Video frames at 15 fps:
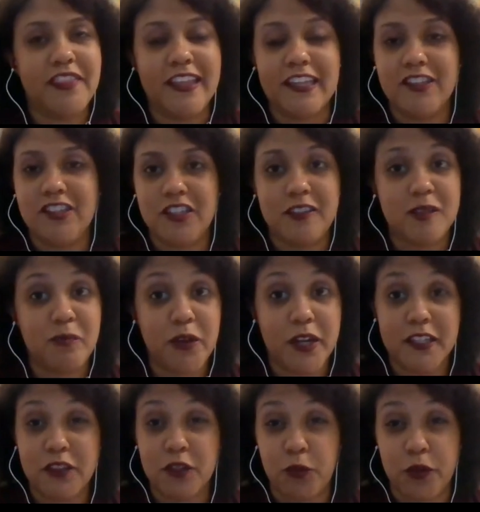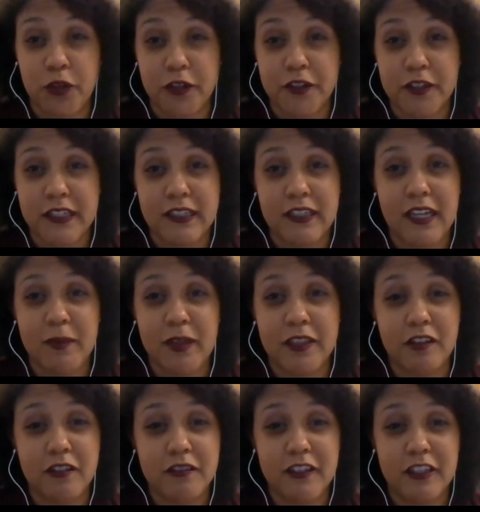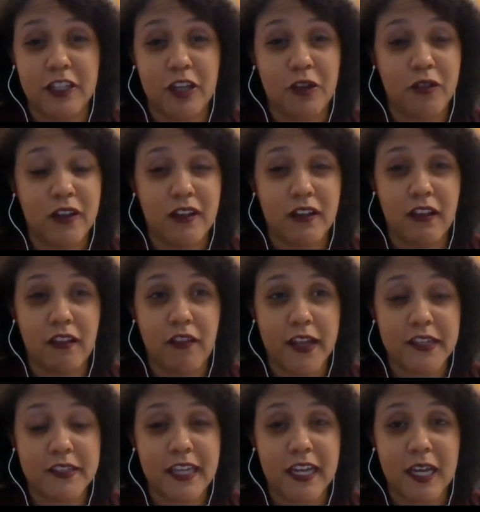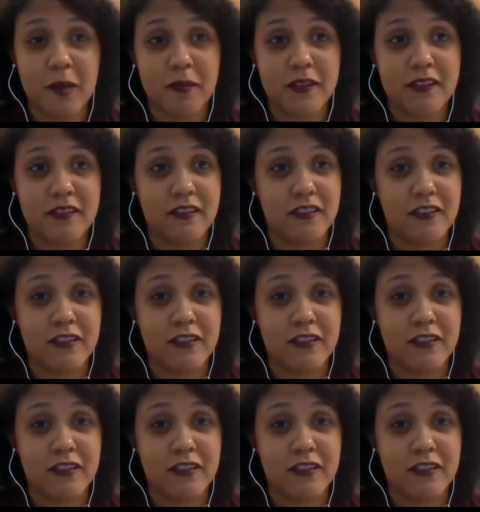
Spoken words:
think it's just spreading the word. I mean, there's, a lot of times